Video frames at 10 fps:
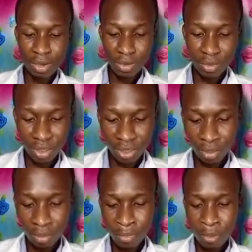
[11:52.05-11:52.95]

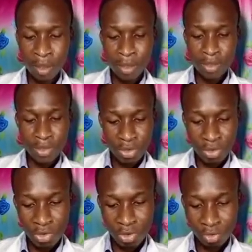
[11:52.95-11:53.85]
Okay,
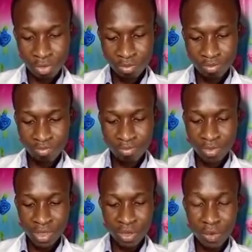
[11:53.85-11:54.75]
so
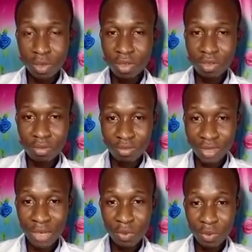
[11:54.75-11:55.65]

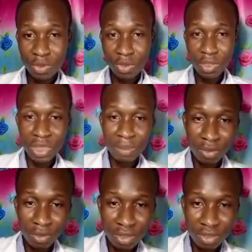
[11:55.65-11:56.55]
now we're talking
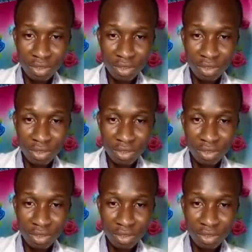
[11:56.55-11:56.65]
about